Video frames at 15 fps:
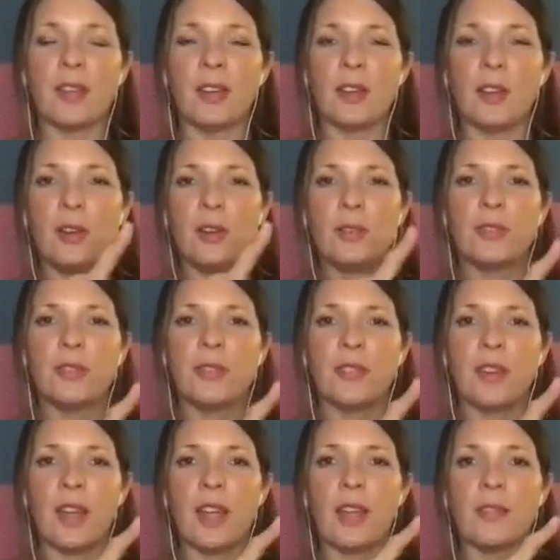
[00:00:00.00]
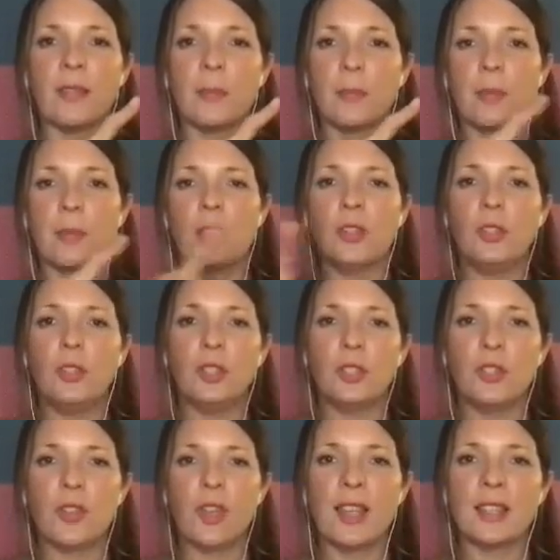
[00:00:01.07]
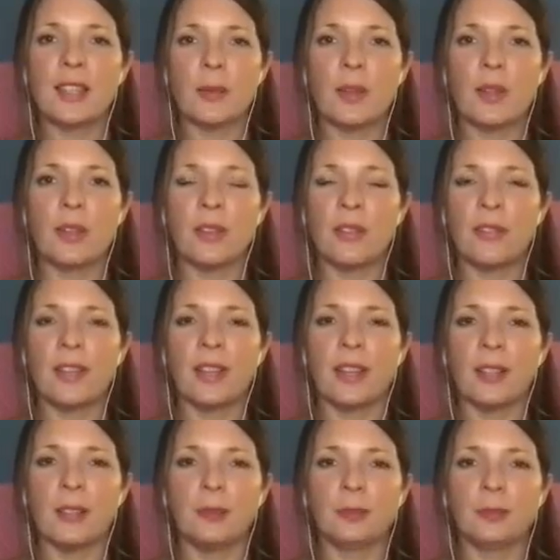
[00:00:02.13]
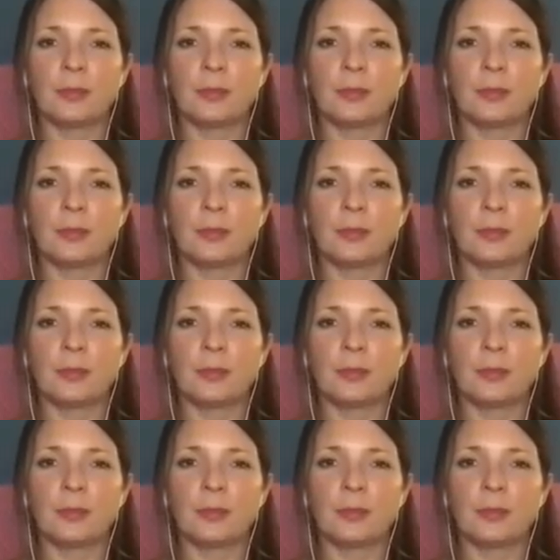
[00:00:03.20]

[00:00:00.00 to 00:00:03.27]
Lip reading: and hold for 5. You can trace it with your finger.